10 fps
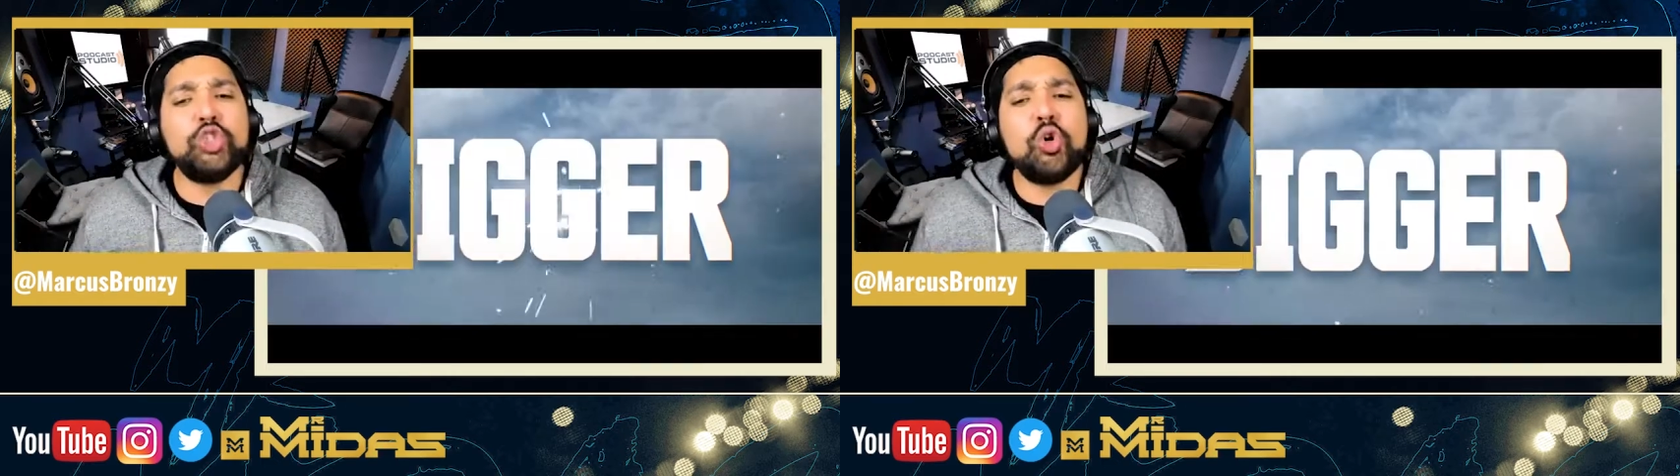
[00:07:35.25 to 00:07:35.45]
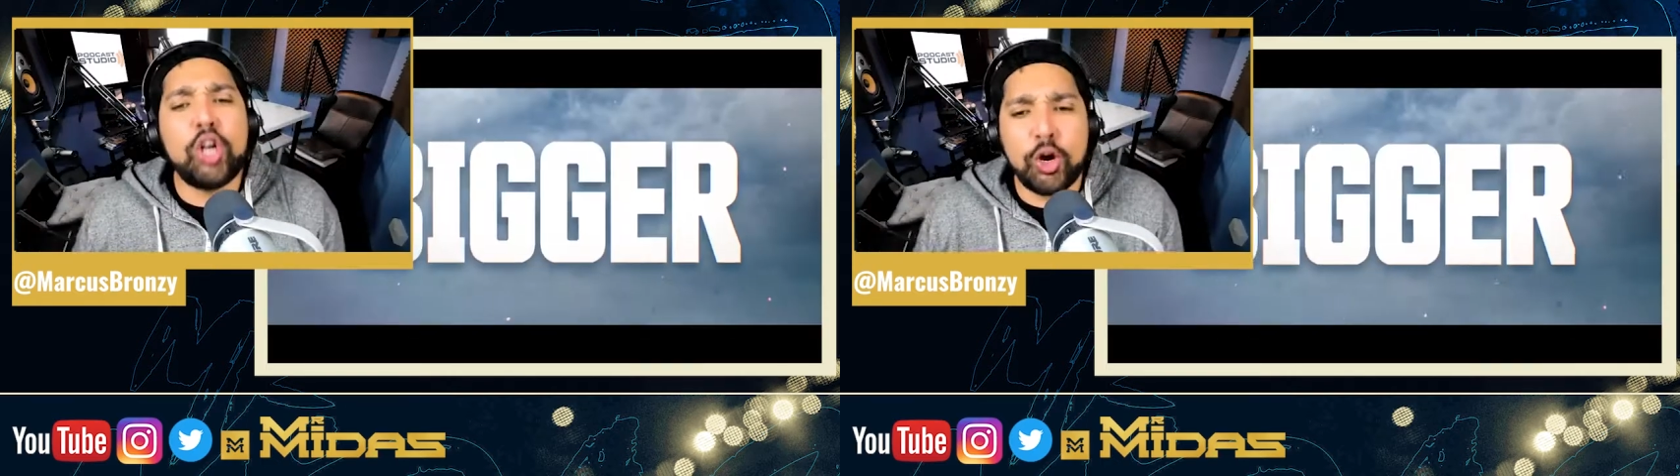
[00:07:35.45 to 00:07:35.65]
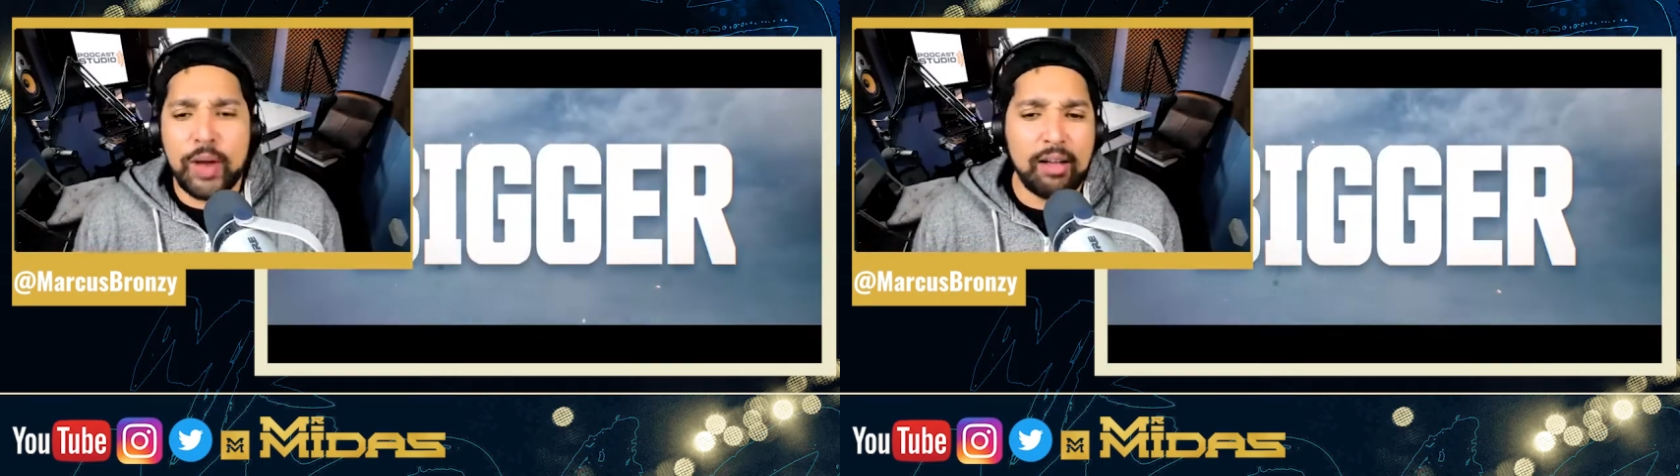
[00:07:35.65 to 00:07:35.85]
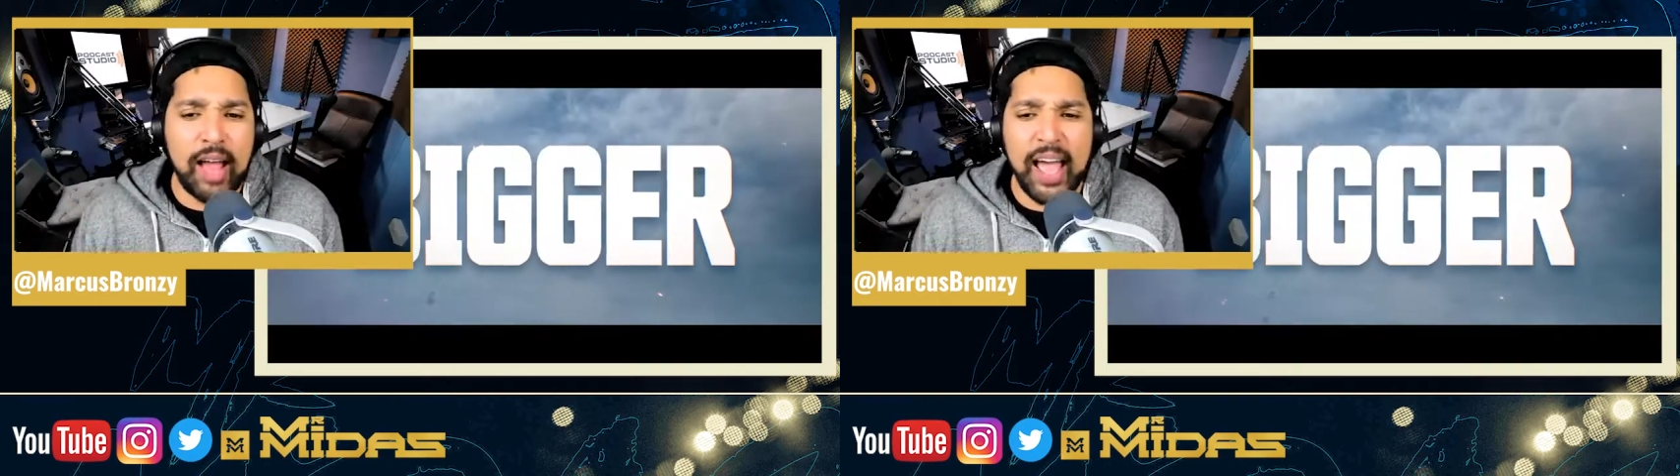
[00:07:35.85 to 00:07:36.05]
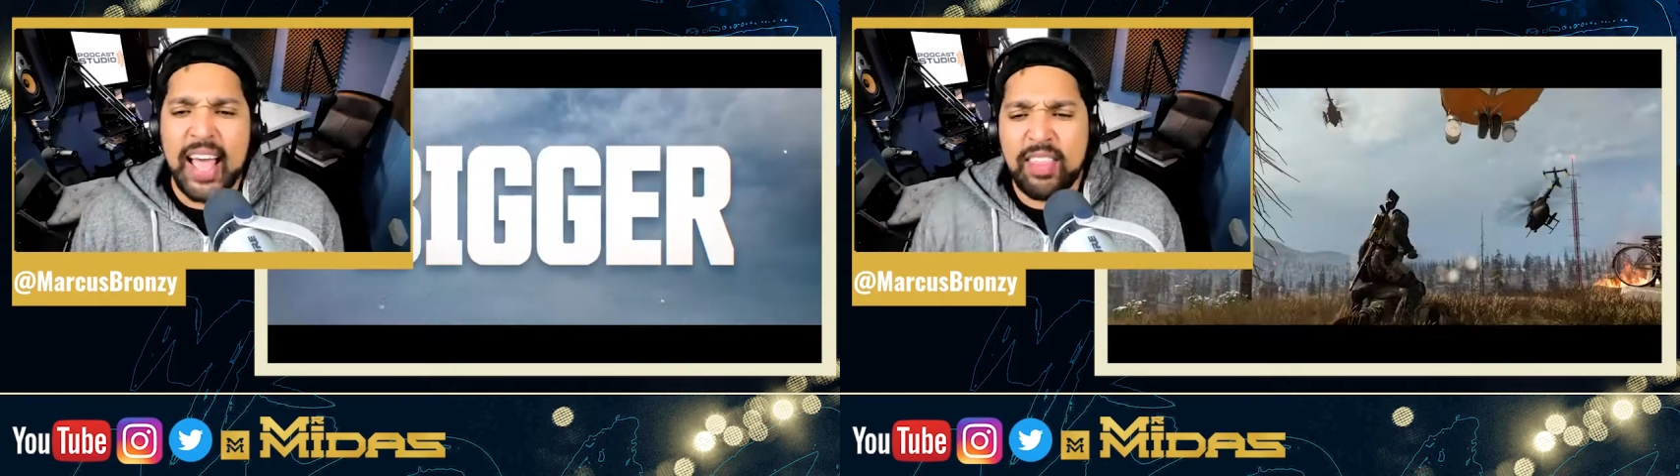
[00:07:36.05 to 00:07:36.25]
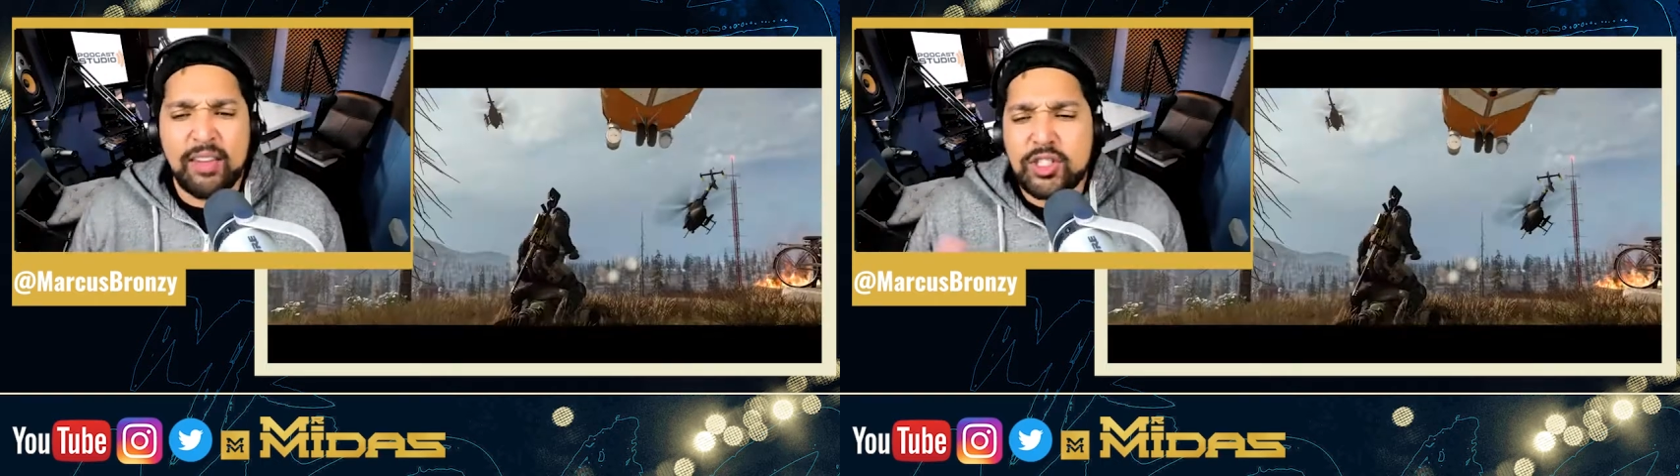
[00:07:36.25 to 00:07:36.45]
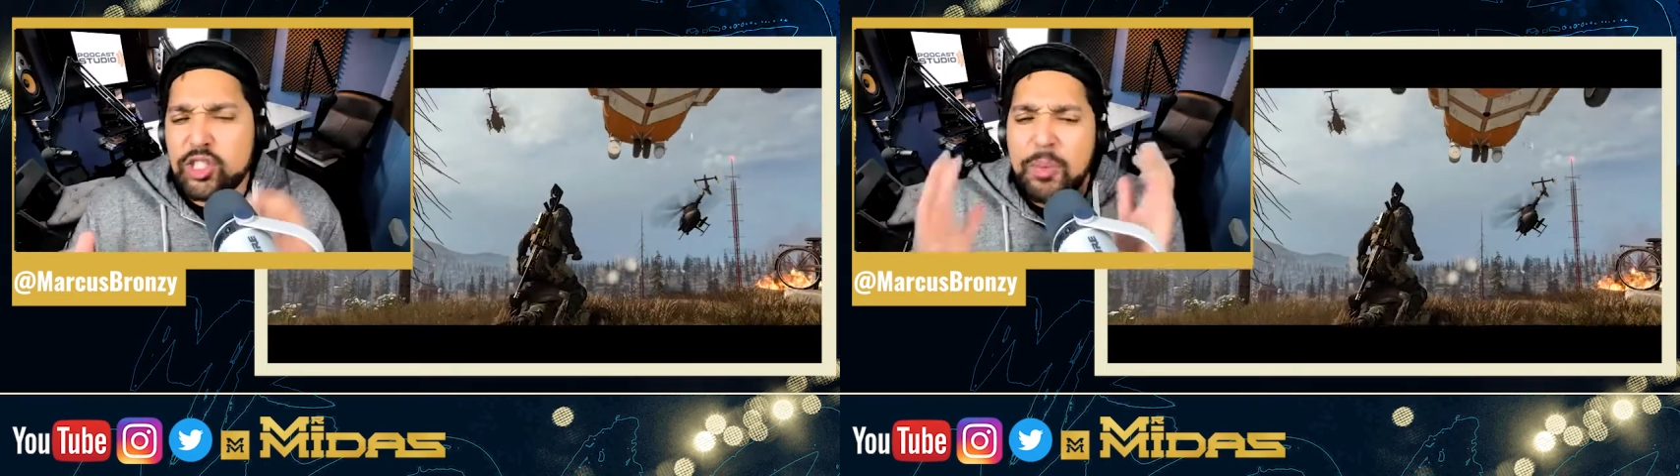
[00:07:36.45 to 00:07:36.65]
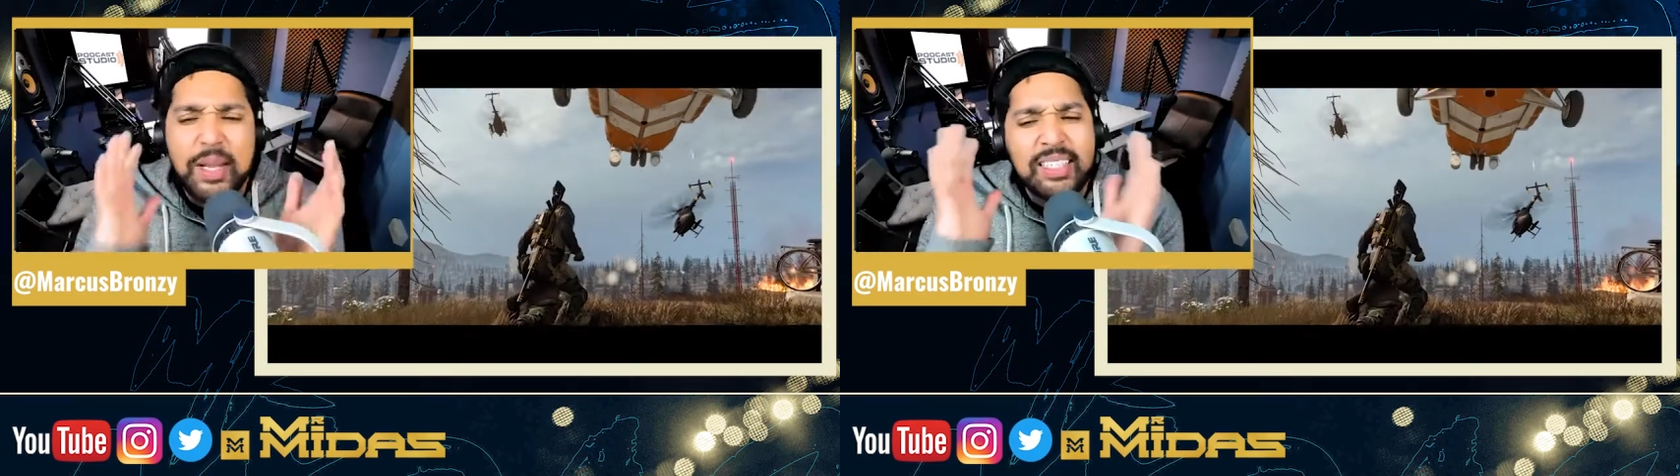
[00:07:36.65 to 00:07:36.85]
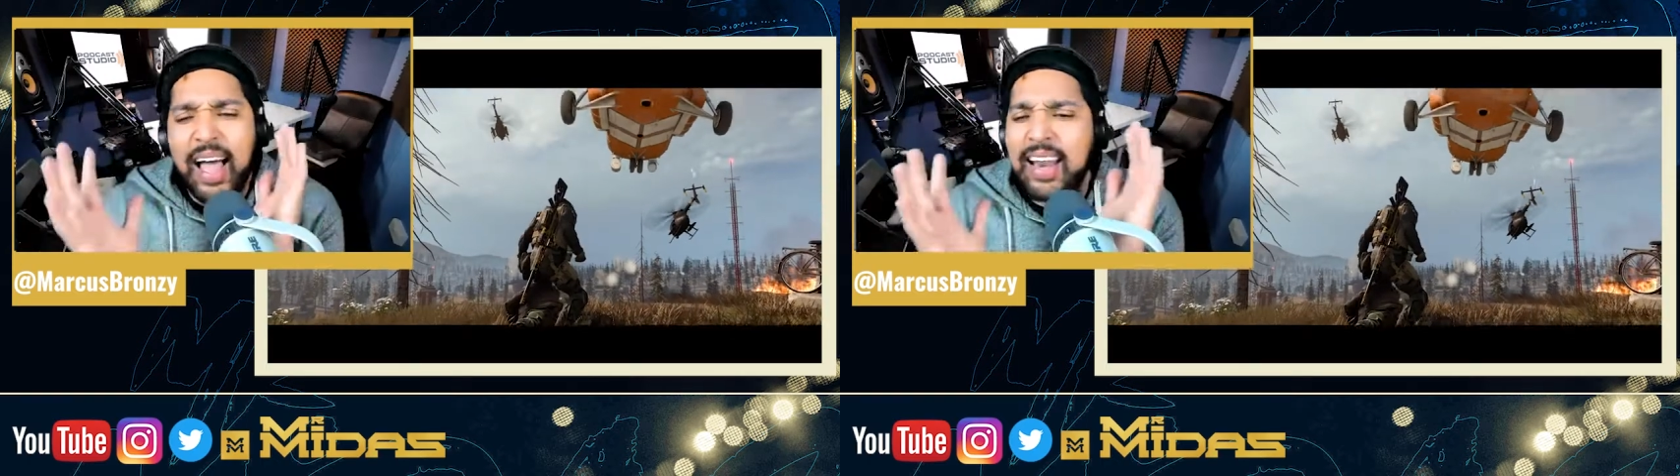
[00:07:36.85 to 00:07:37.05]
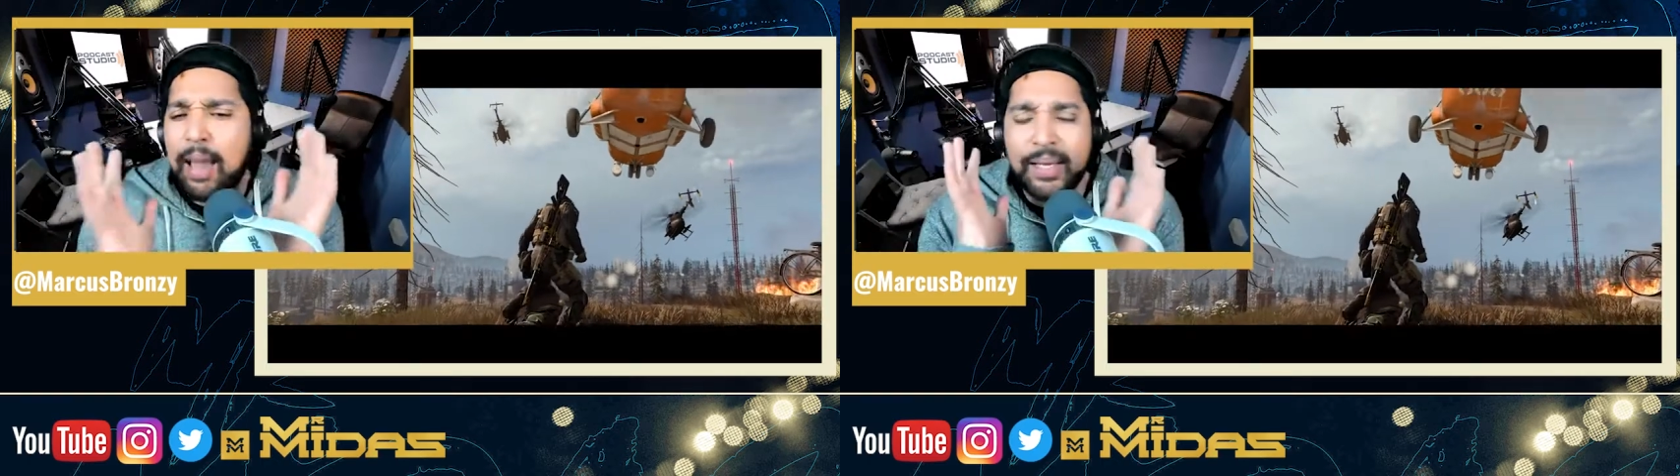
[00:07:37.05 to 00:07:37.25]
loadout like? There's so many
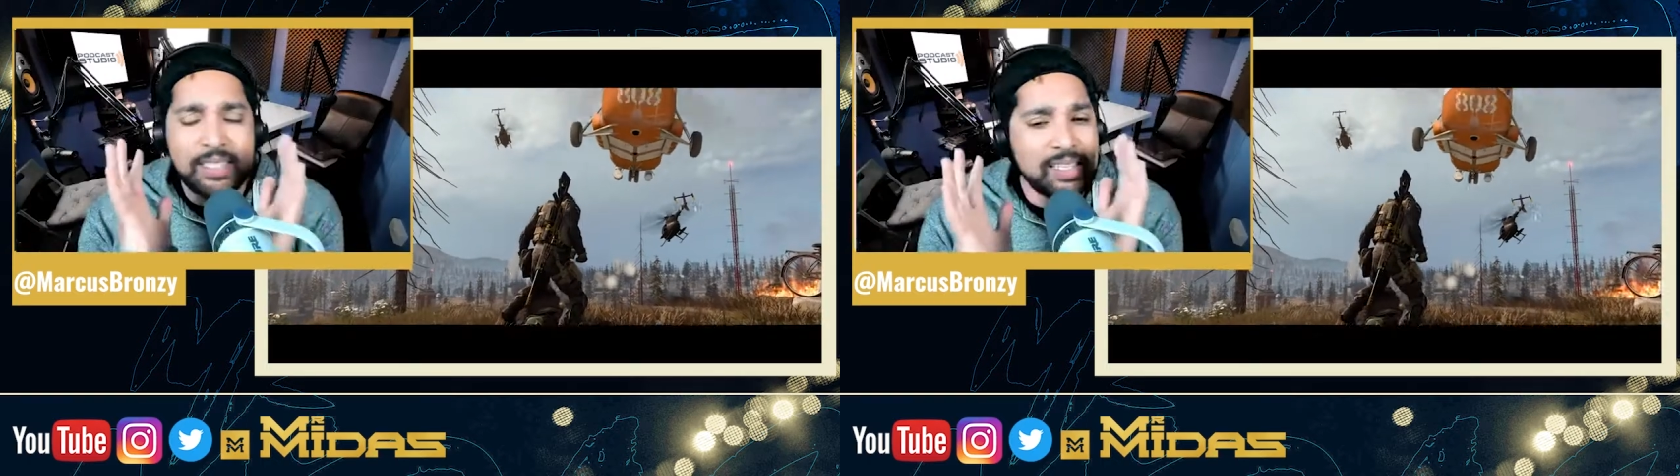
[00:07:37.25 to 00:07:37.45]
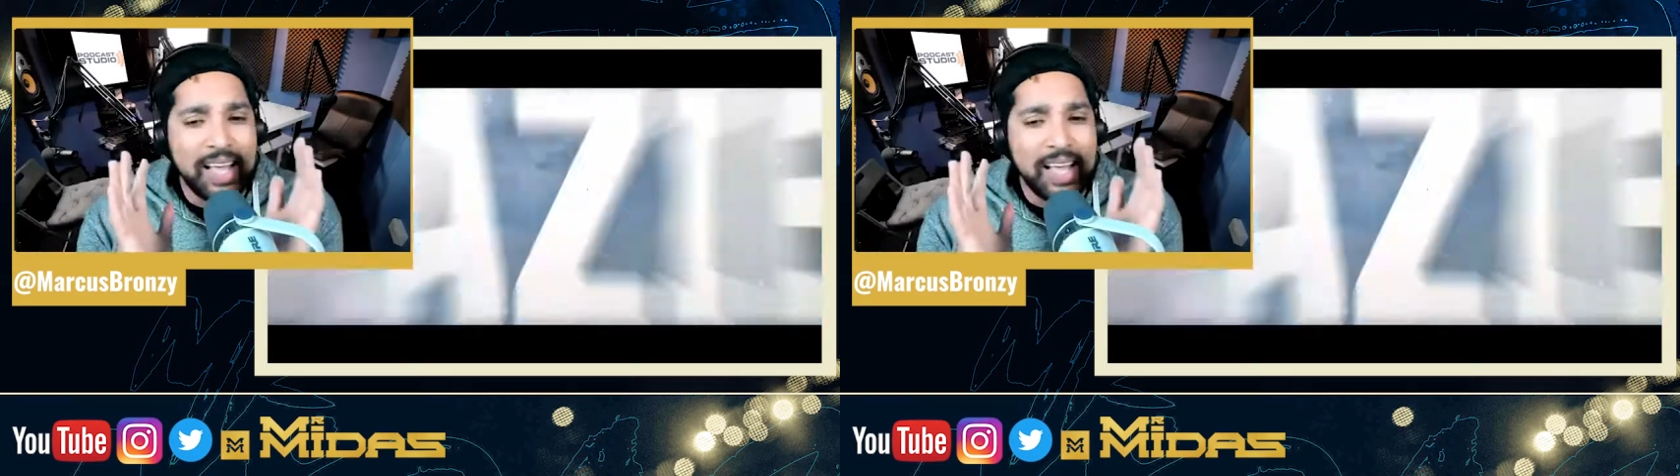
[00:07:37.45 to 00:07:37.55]
dynamics in